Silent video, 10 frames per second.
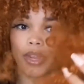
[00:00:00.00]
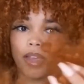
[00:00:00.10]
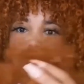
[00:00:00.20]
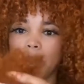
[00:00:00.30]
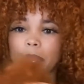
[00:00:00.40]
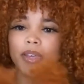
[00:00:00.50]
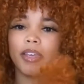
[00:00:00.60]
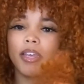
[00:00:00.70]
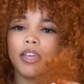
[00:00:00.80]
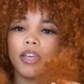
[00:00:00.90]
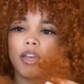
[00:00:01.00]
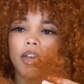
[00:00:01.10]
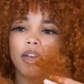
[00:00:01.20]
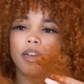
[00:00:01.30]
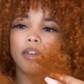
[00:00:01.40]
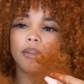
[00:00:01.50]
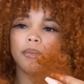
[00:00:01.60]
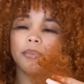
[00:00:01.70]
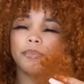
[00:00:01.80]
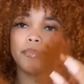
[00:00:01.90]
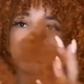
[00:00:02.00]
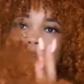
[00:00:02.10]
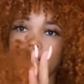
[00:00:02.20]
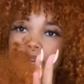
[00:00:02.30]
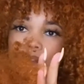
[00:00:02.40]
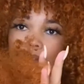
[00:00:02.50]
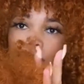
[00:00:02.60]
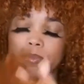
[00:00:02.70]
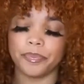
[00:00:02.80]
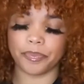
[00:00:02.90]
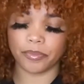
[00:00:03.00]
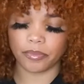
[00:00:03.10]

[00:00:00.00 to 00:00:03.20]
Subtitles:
Well, not came out, but I cut out.